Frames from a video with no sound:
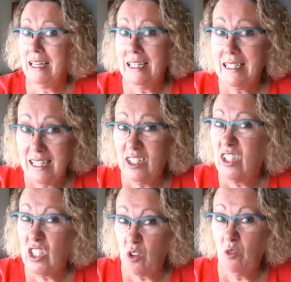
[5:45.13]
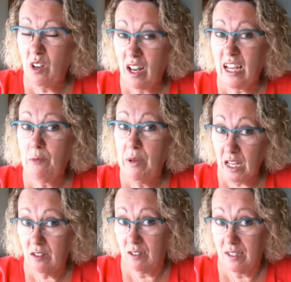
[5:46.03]
seagulls don't like
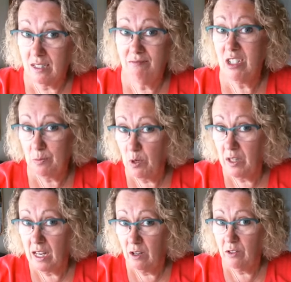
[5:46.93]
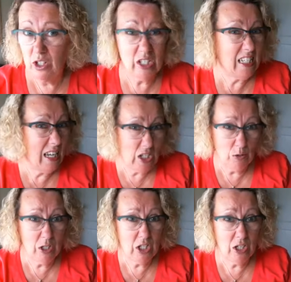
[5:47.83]
pickles. Just putting that out there, just in case you
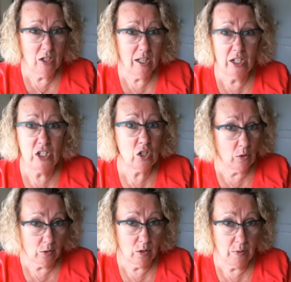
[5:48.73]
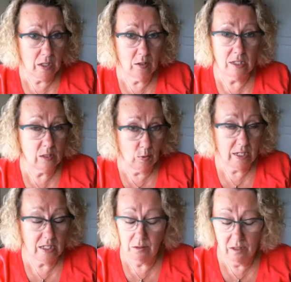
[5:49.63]
want to share your lunch, don't throw the pickles, it's
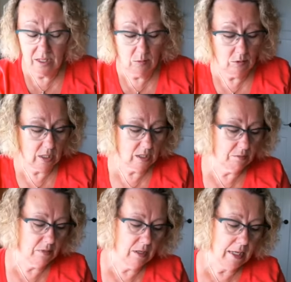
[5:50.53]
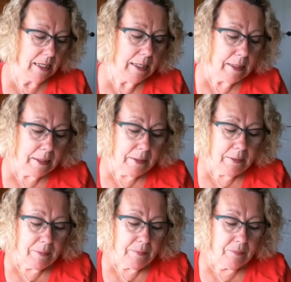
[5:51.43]
waste, because they won't eat them.
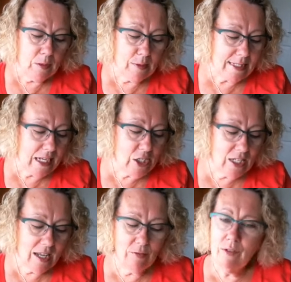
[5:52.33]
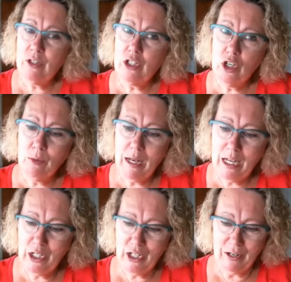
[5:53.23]
There was such a level of
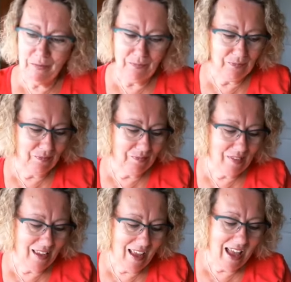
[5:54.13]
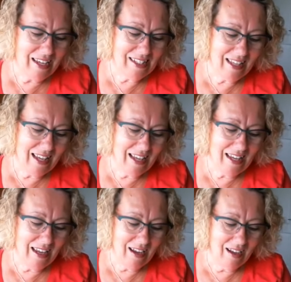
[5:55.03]
determination as
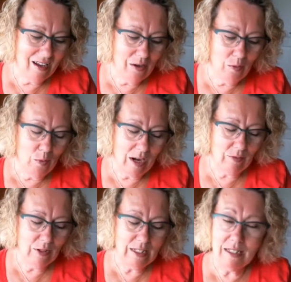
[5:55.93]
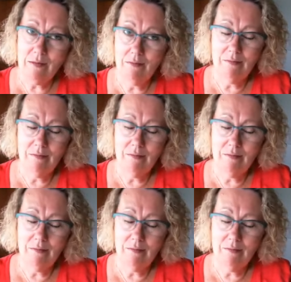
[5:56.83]
they went after these